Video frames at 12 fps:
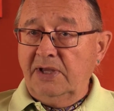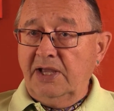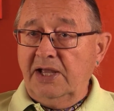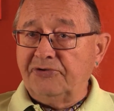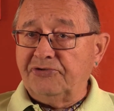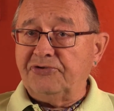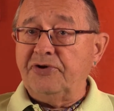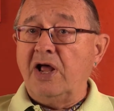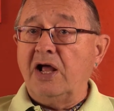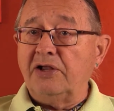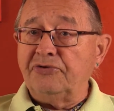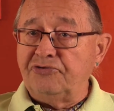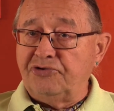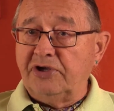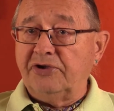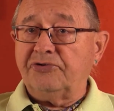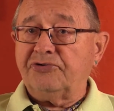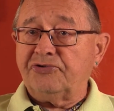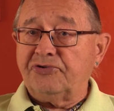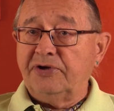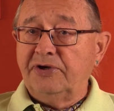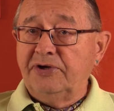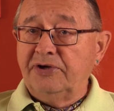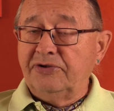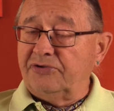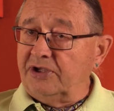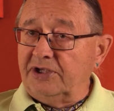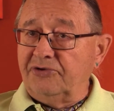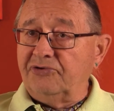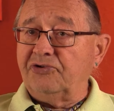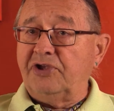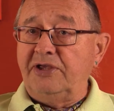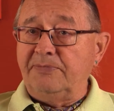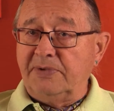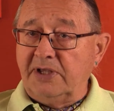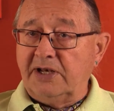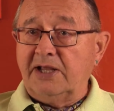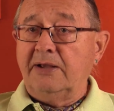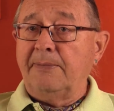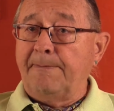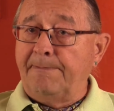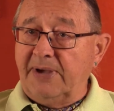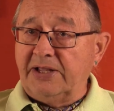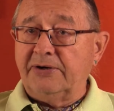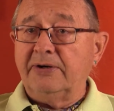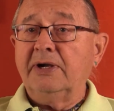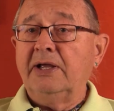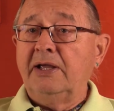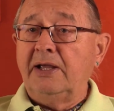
It's not just things keep getting better